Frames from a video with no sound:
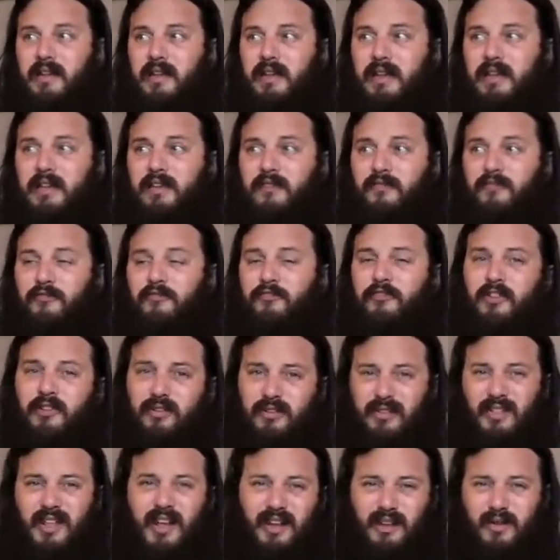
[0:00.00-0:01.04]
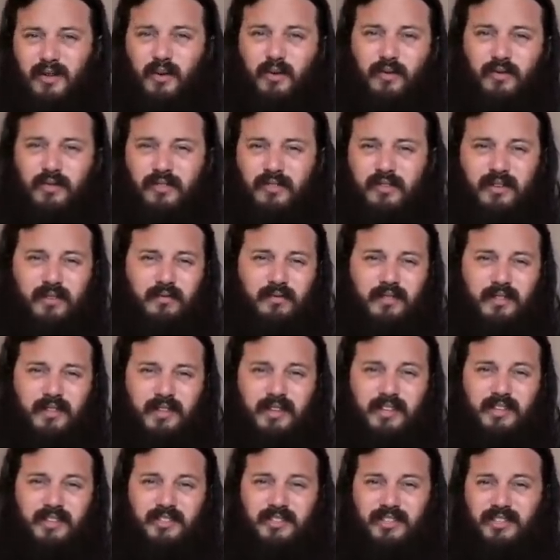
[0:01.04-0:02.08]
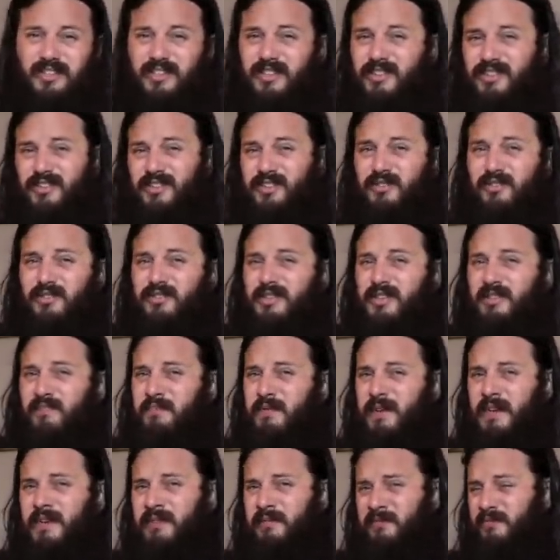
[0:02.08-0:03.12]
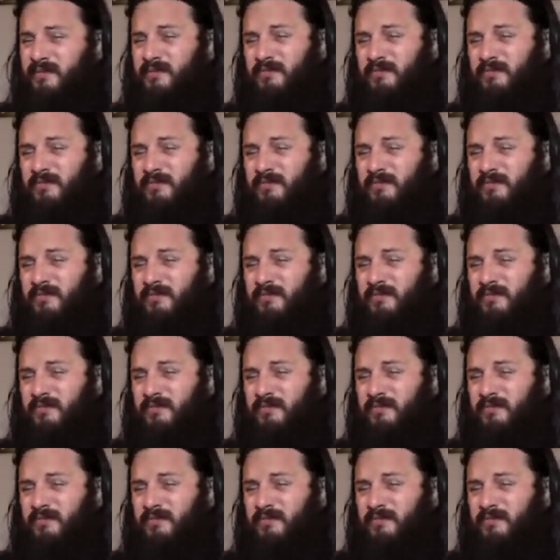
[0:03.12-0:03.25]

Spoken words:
it can feel a lot colder than it really is just because you're used to being